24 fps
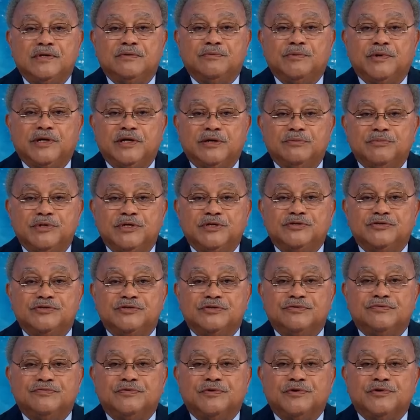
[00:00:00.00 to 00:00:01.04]
We commend
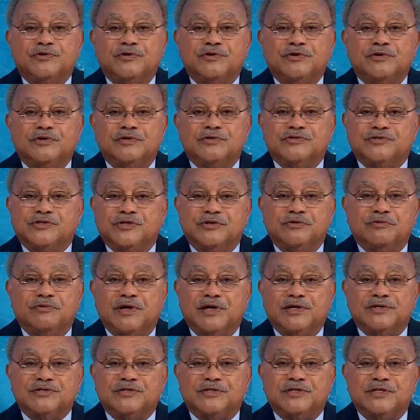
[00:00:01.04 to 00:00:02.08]
you for your
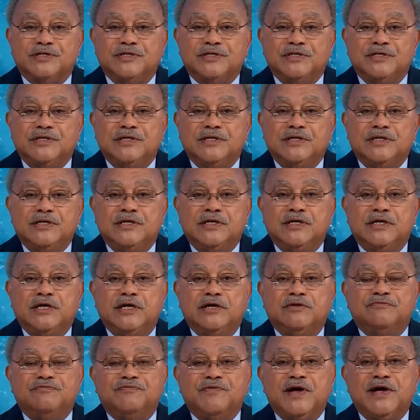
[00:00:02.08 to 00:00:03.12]
generosity.
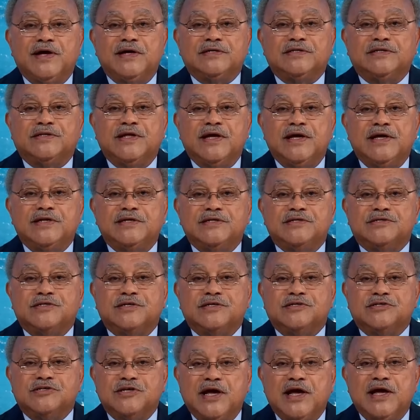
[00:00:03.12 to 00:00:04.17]
In fact, that is
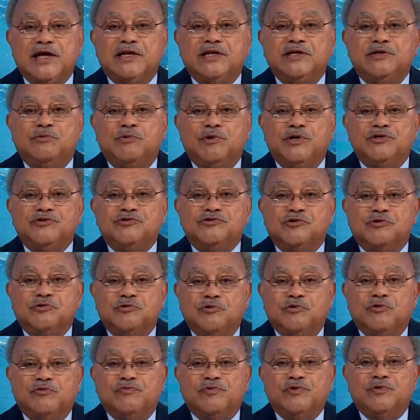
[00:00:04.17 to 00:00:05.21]
exactly what
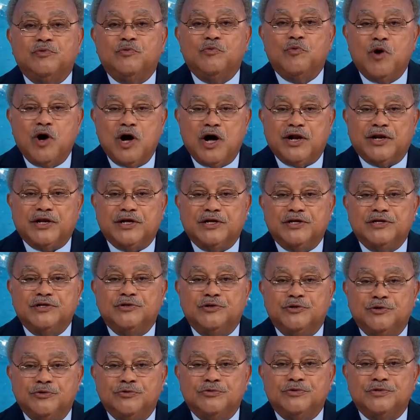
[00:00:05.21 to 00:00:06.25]
Jehovah wanted
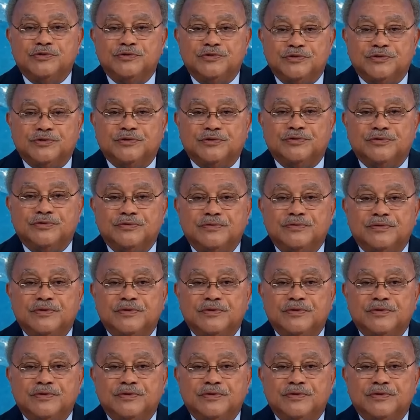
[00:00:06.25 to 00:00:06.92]
you to do.